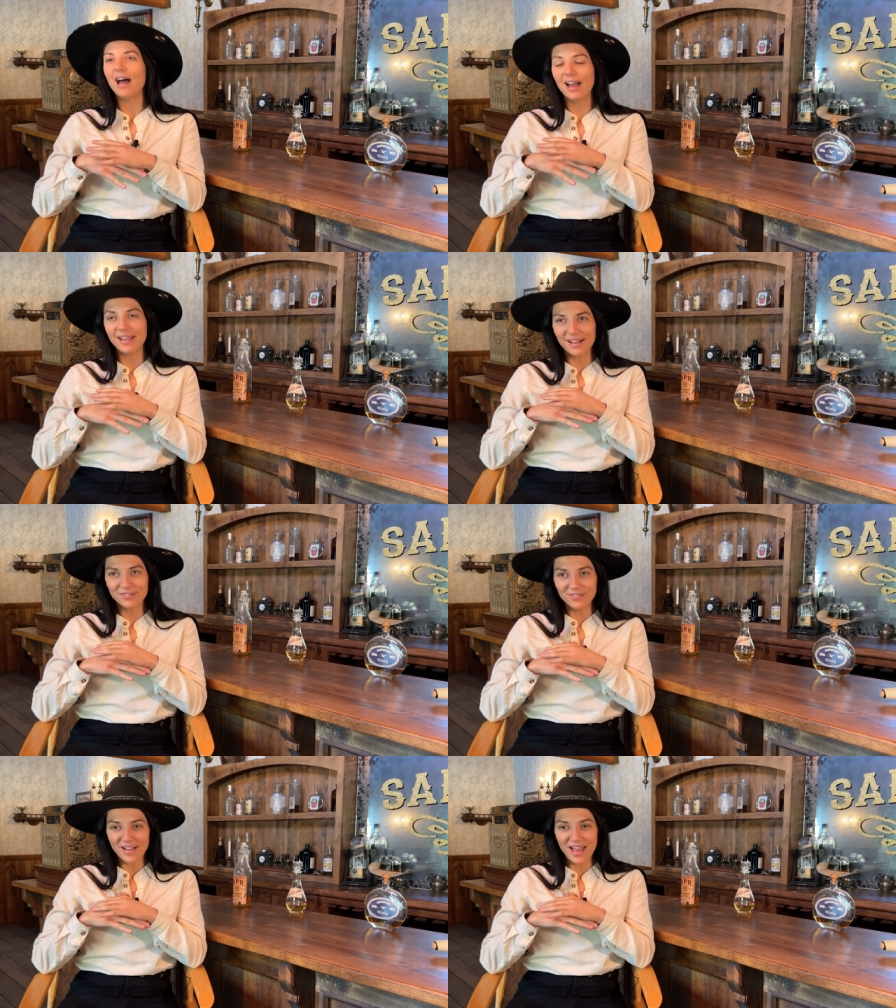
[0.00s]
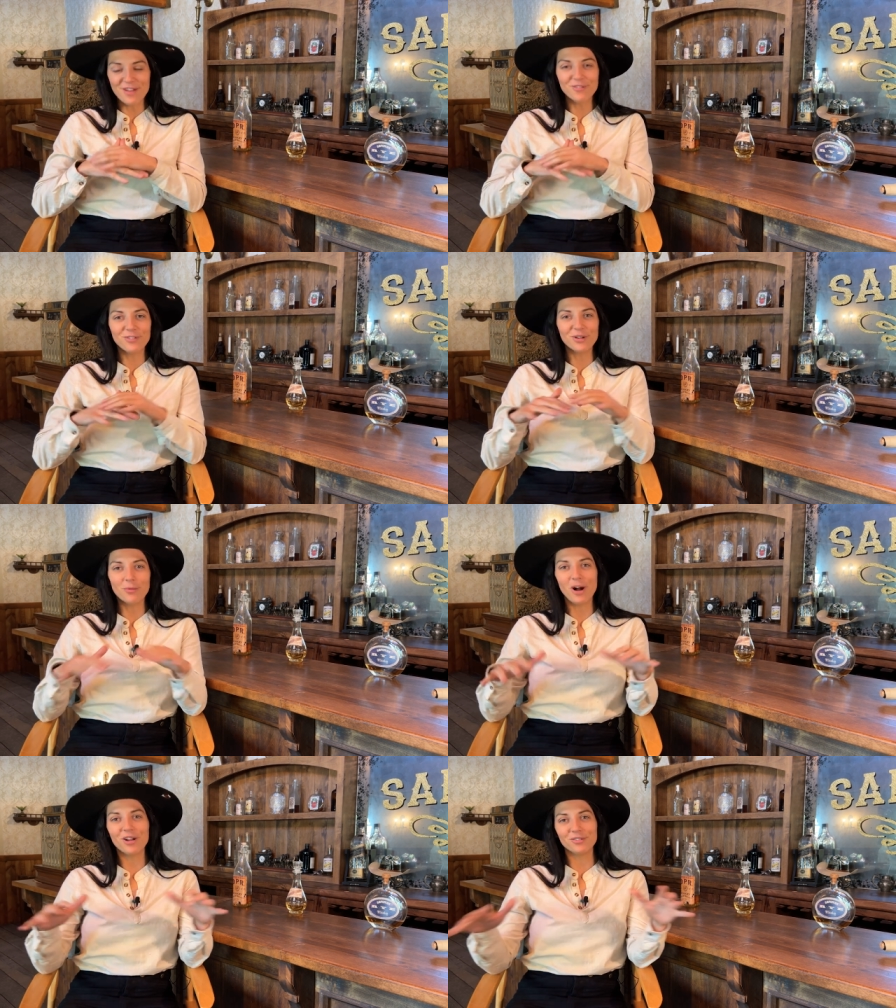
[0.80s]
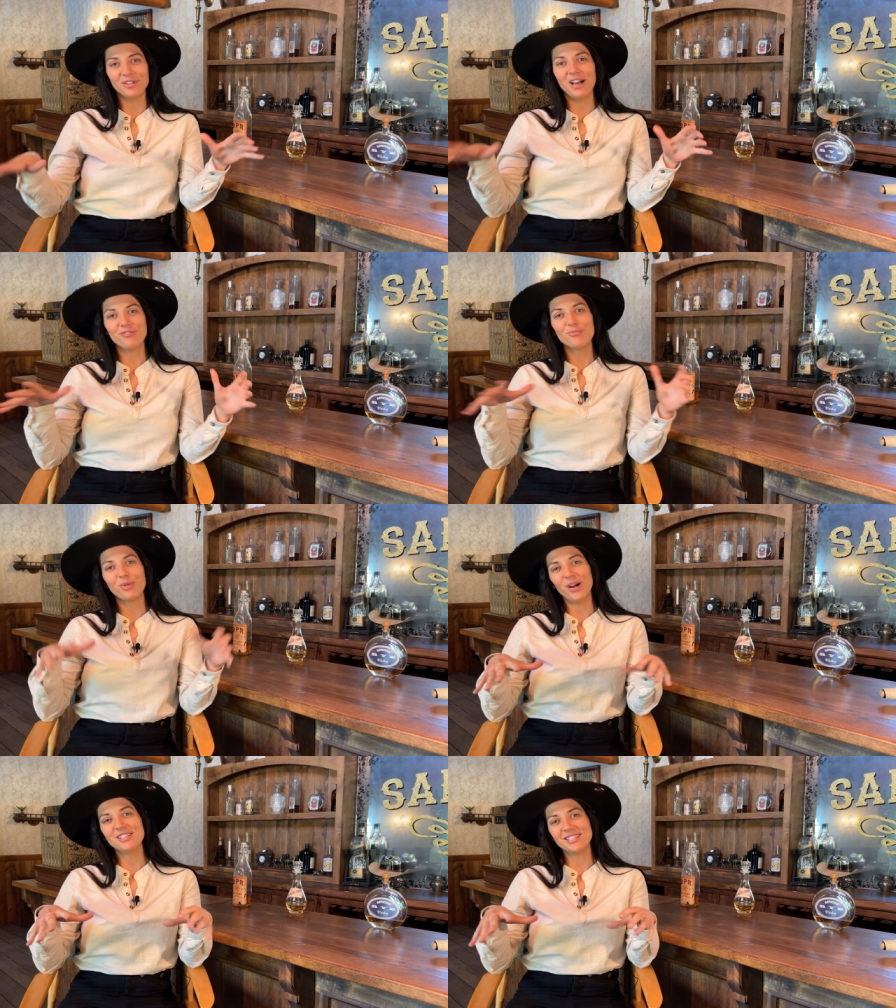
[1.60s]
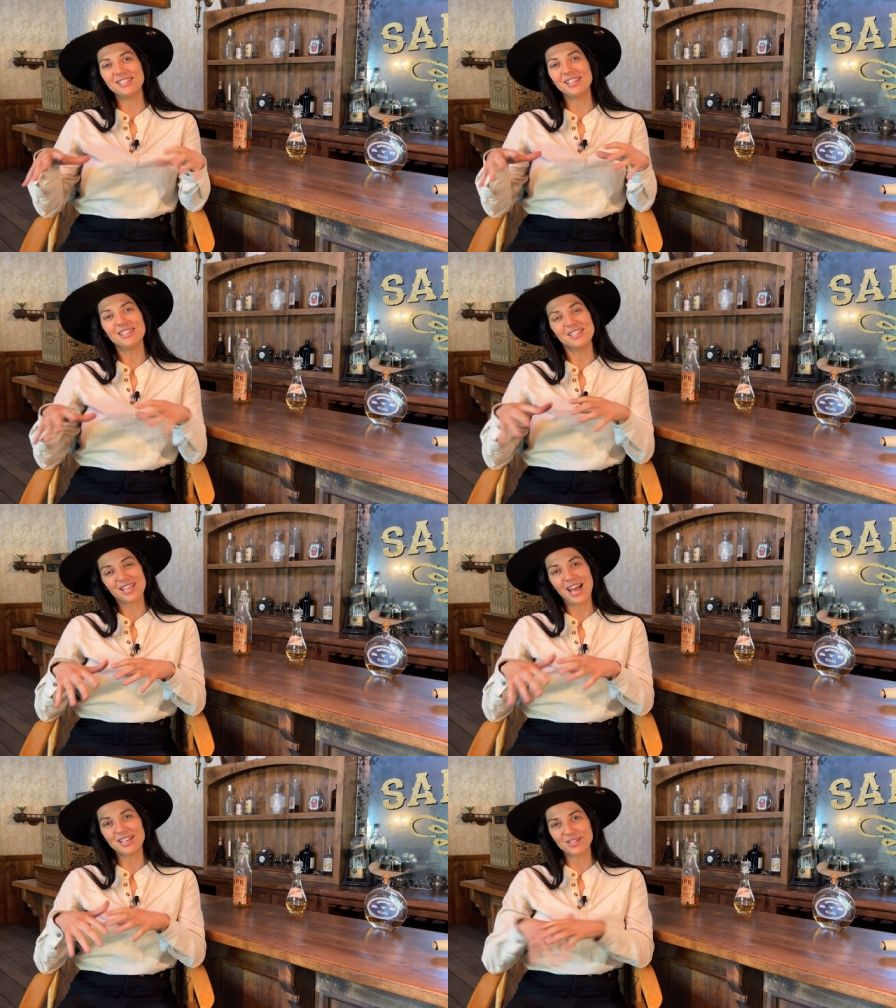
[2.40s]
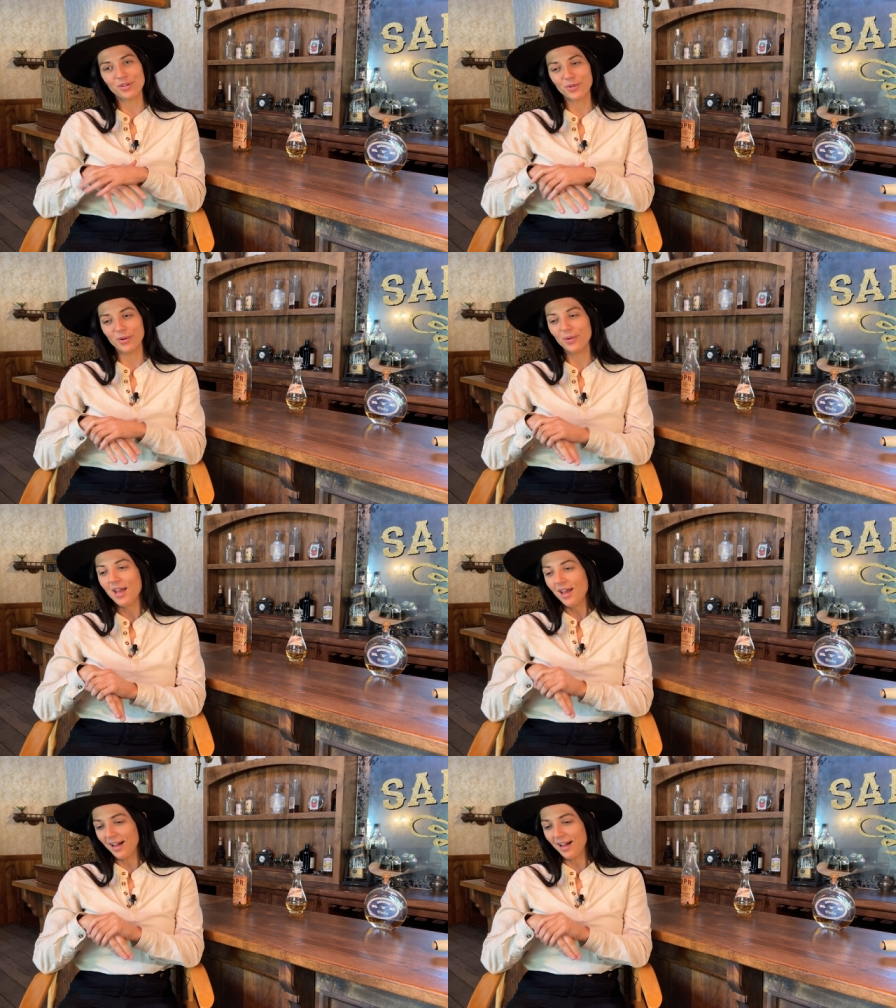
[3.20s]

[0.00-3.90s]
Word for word: I have every walk of life present in this cast and crew.